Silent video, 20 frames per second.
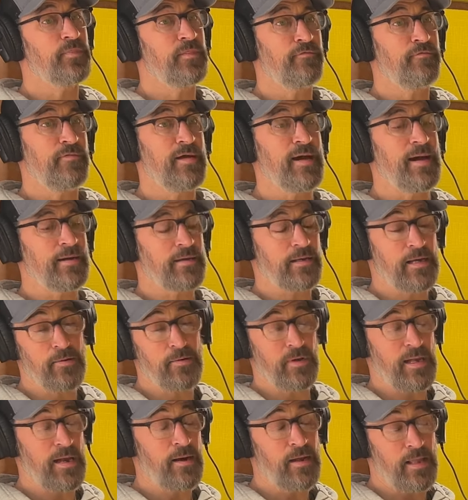the fact I,
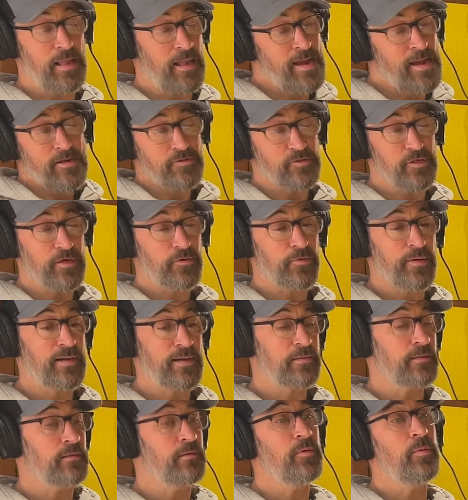I, I actually
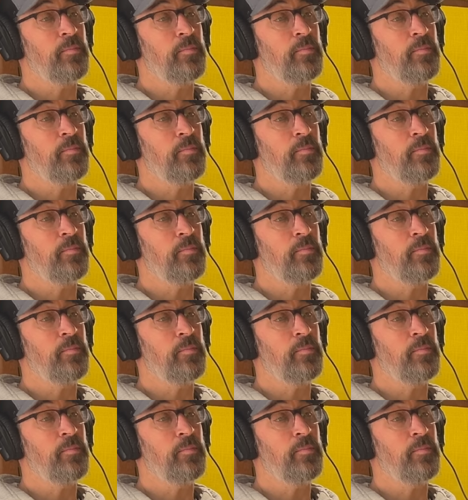corrected him.